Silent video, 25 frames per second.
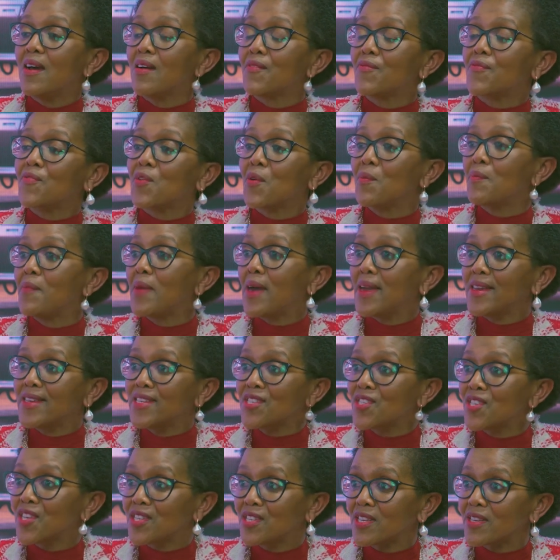from my
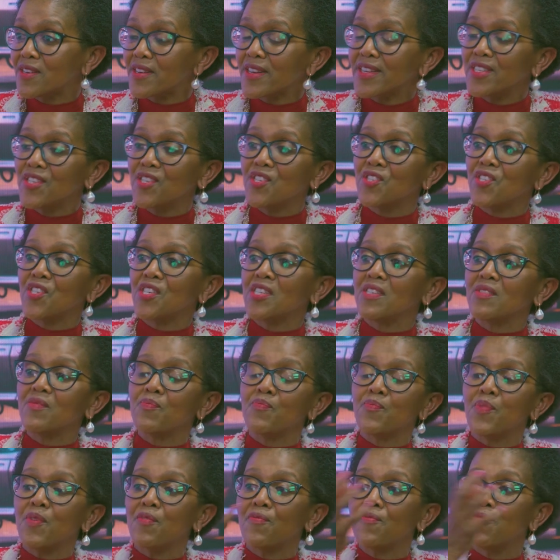generation
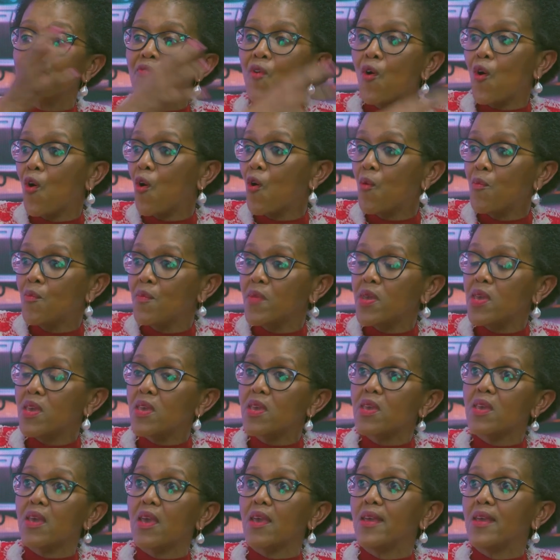before me,